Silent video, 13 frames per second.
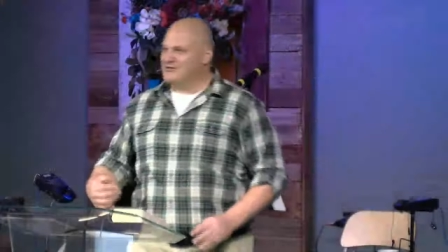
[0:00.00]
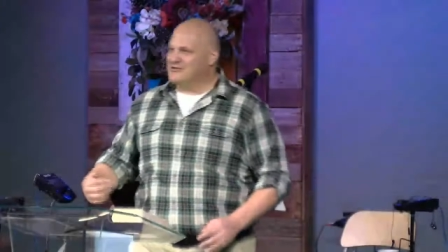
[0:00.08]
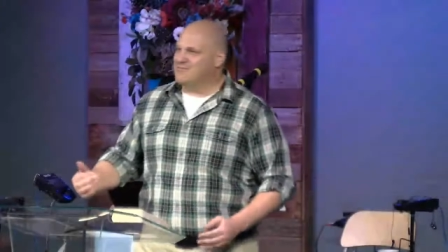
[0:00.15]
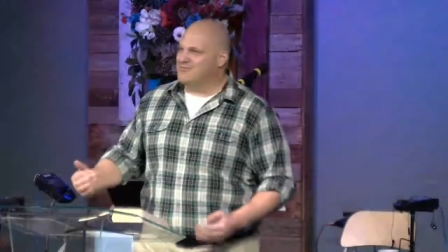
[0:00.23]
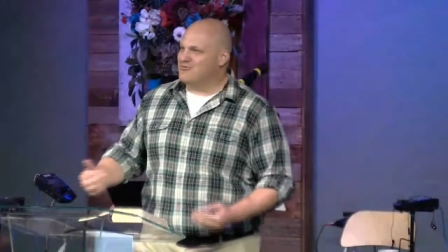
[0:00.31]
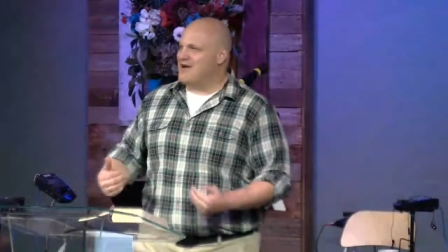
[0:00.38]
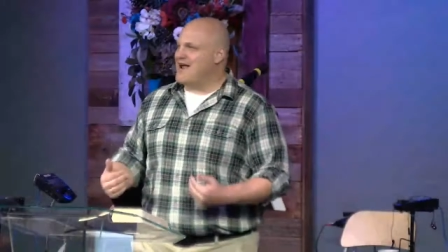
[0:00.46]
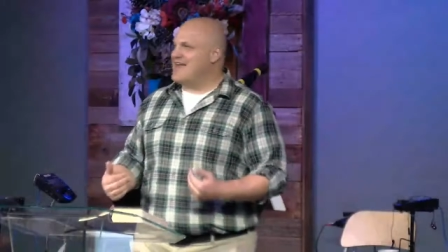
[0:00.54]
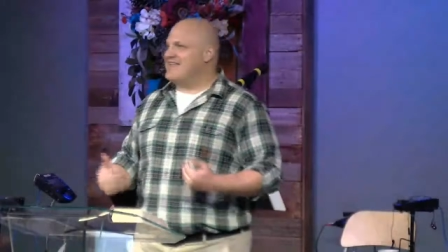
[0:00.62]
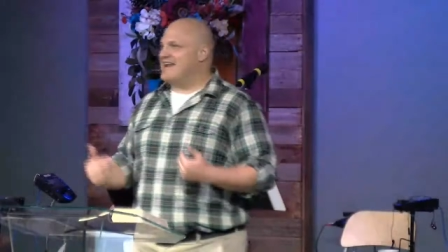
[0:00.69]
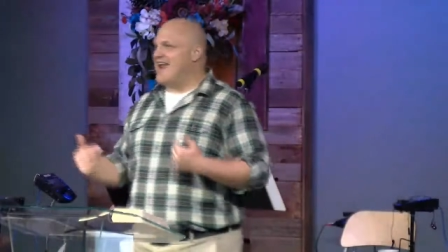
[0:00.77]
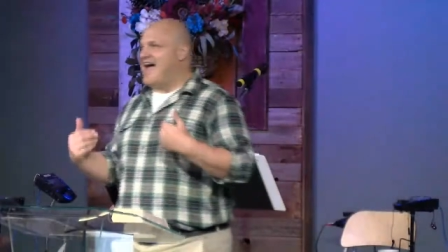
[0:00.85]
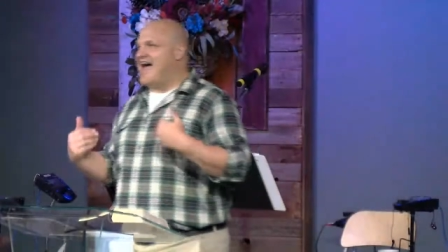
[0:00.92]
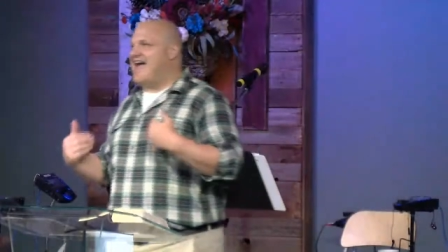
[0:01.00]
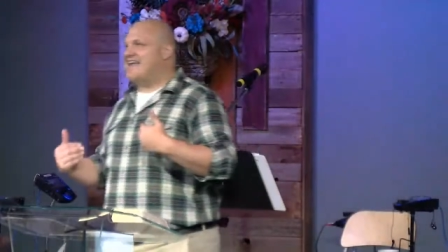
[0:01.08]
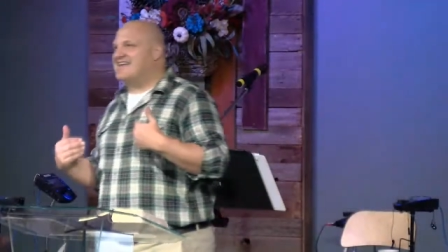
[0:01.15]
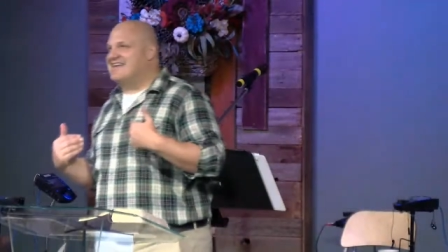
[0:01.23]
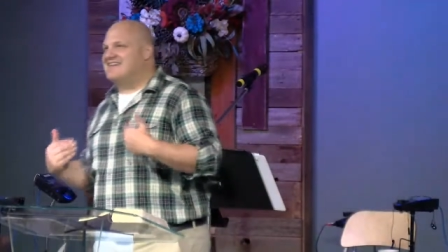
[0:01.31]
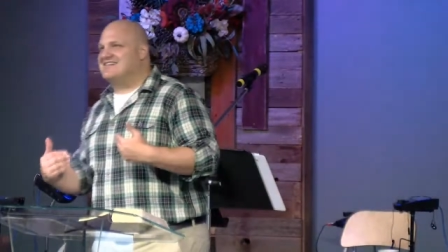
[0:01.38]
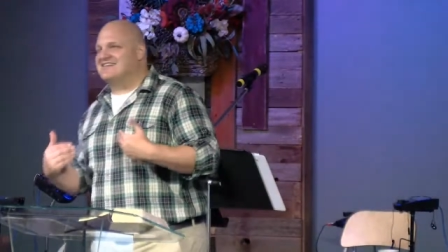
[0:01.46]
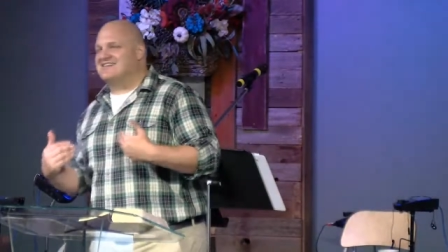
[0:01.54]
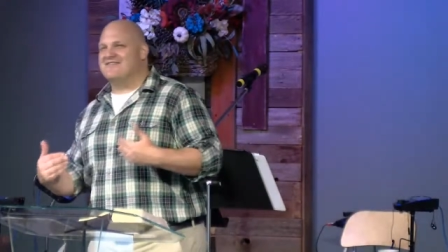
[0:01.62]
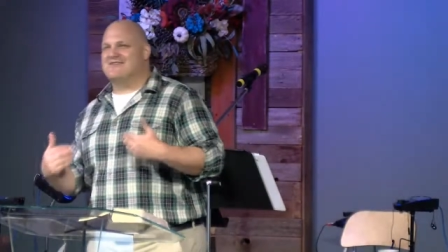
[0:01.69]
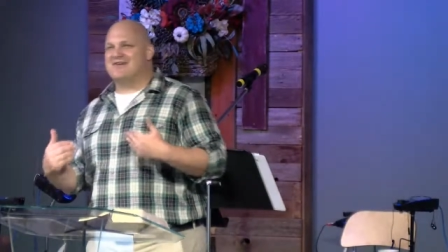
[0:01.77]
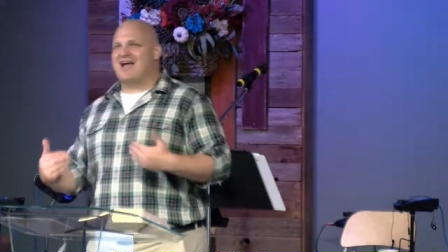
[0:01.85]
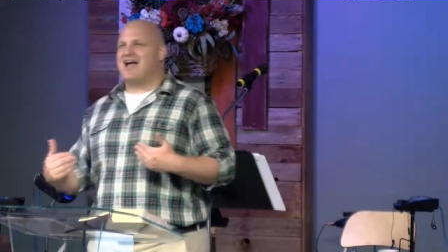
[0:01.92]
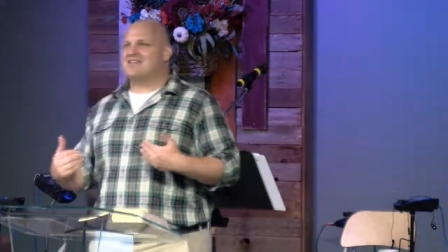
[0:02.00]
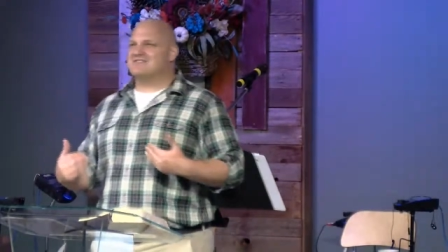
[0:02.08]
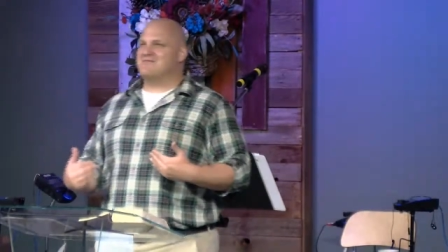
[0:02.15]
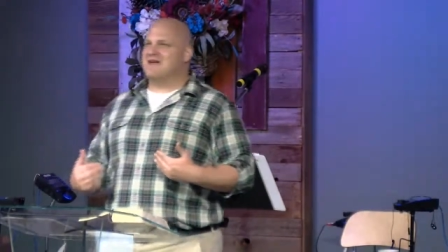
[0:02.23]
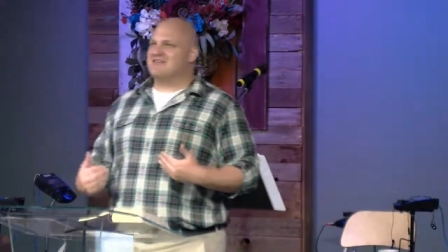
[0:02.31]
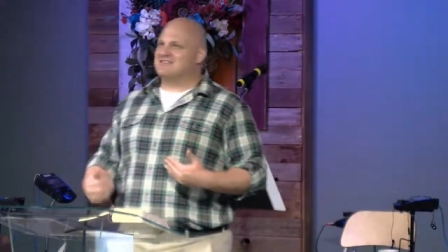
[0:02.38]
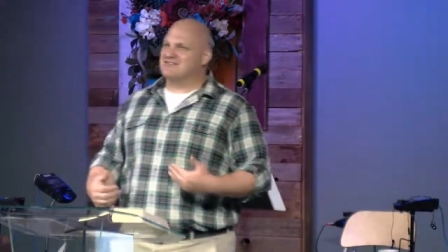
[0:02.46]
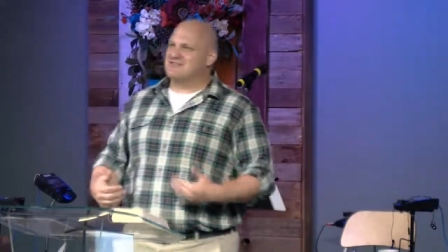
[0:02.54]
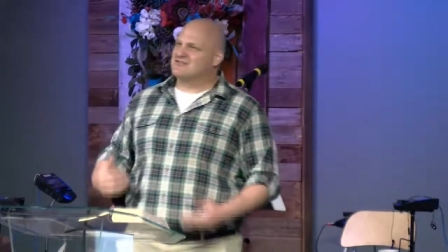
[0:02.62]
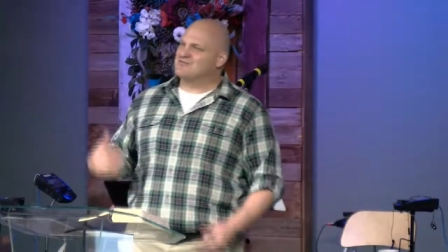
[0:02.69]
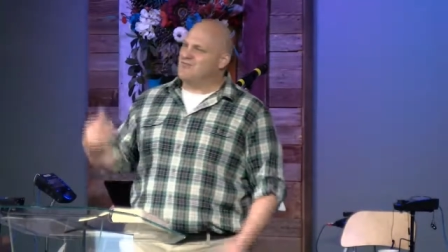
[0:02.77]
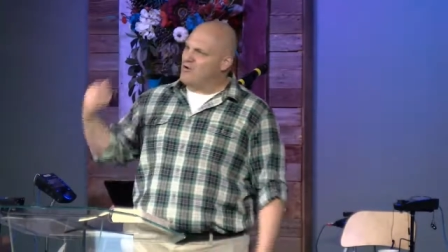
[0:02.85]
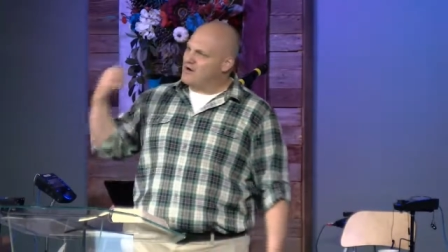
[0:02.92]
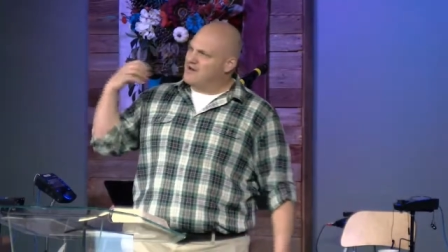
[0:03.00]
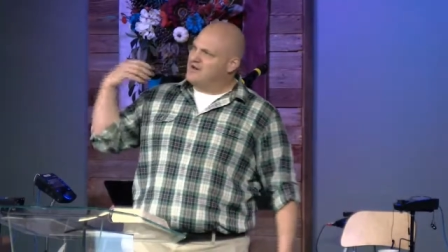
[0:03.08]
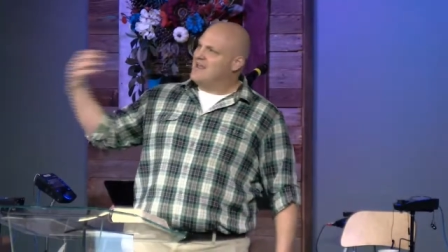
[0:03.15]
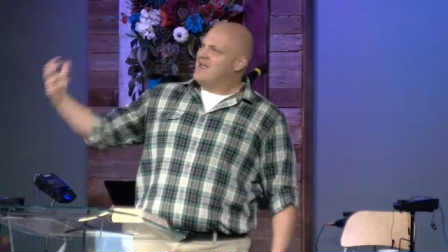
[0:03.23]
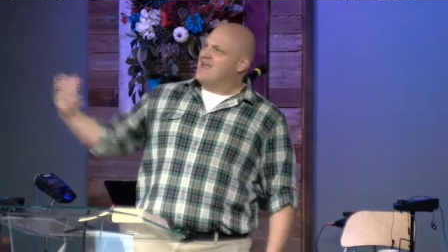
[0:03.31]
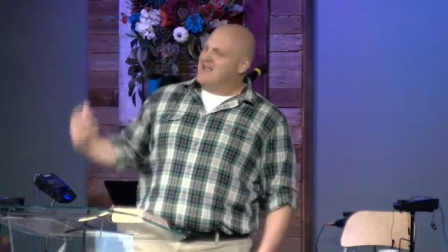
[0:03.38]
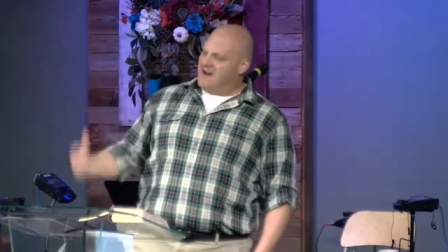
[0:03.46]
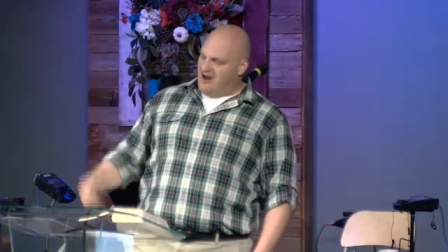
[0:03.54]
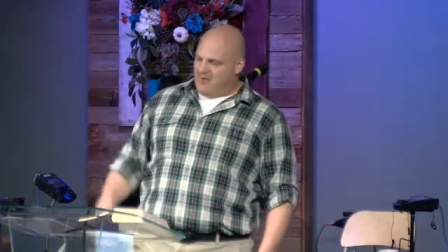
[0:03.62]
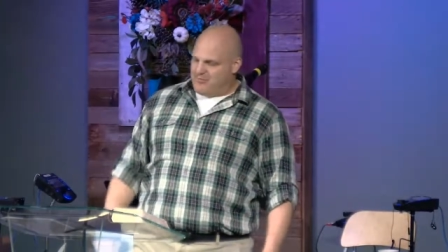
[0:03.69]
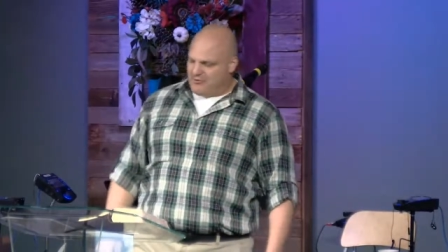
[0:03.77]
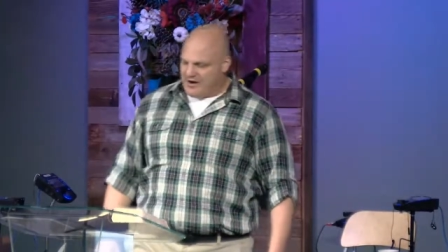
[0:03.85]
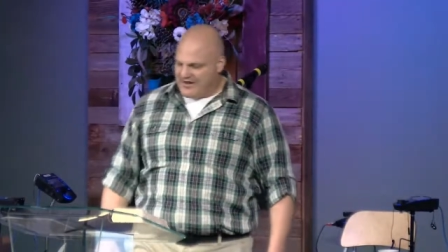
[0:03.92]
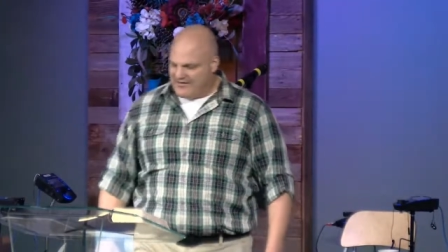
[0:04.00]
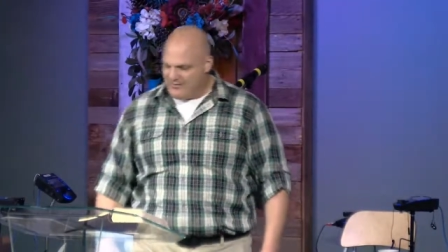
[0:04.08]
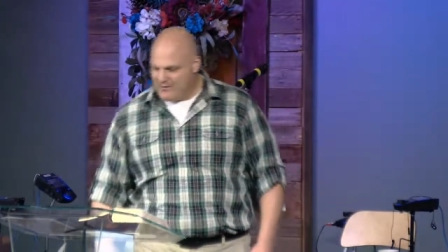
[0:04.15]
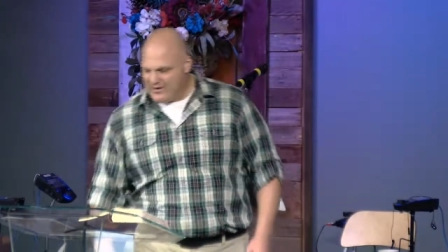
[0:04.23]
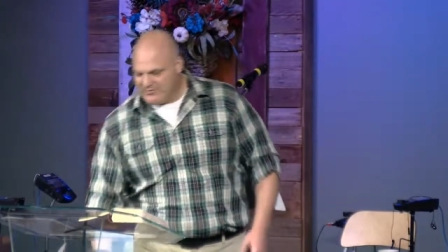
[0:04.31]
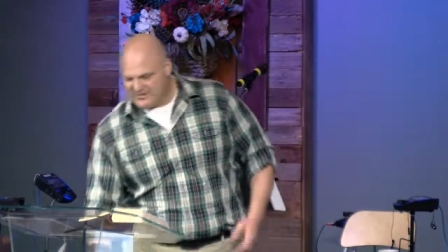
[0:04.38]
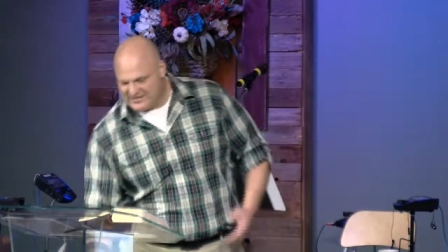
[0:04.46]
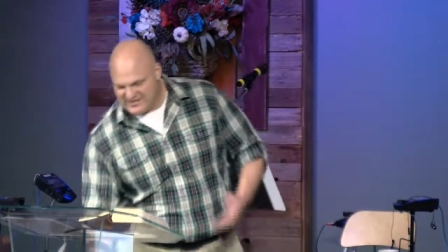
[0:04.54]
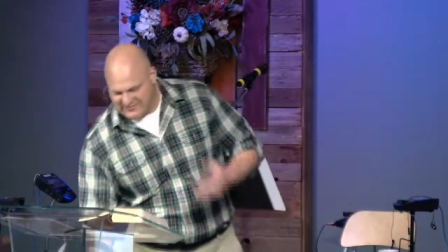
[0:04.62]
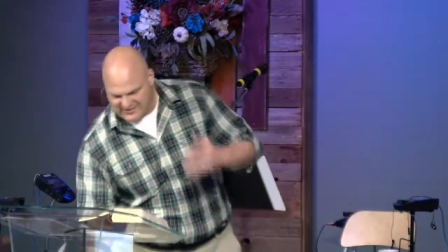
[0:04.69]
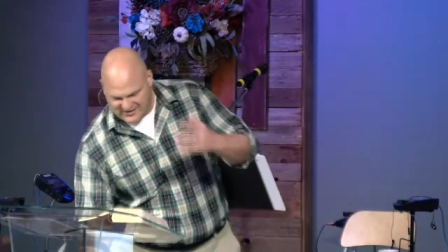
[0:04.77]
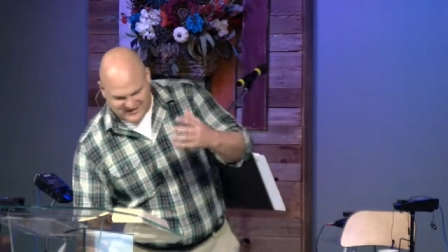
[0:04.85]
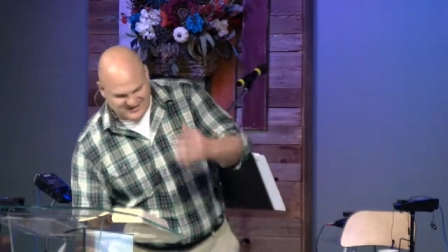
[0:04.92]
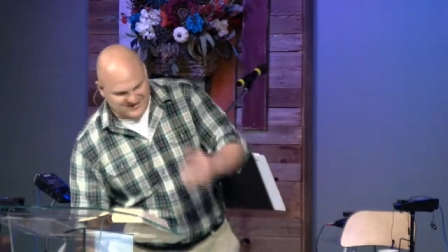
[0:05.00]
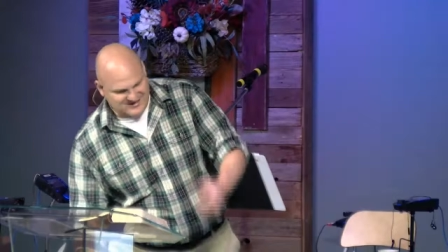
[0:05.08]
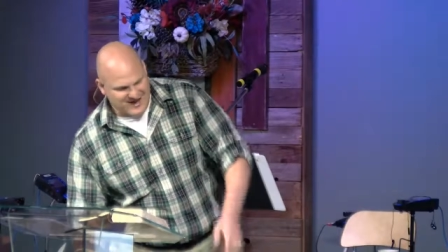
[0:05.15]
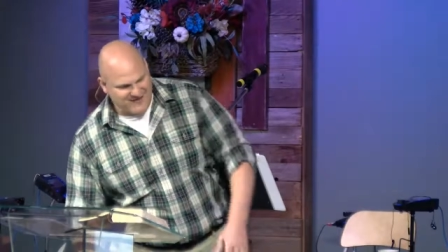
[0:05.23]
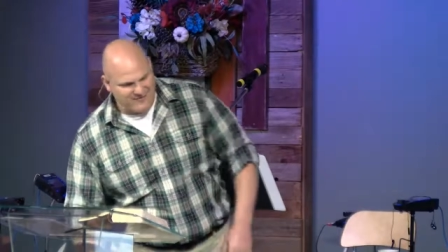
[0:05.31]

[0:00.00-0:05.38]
pray that I can deliver God's message this morning? And I'll pray that we receive it. Let's have a